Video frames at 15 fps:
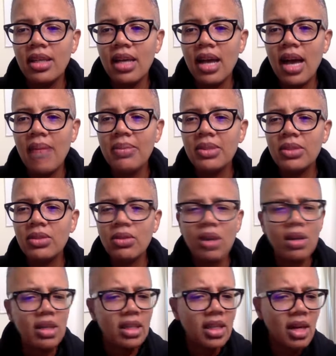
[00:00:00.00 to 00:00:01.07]
I'm
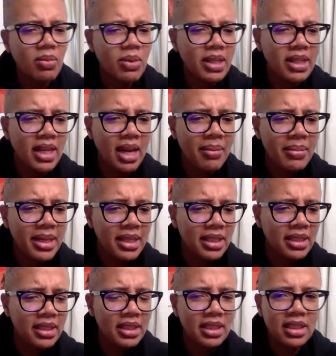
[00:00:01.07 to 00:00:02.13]
scrolling up. What did I
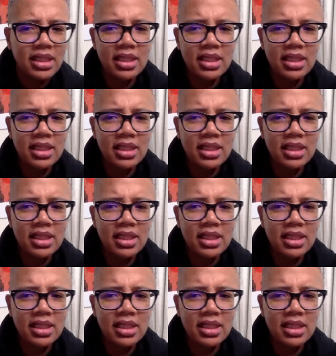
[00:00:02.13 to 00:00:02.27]
miss?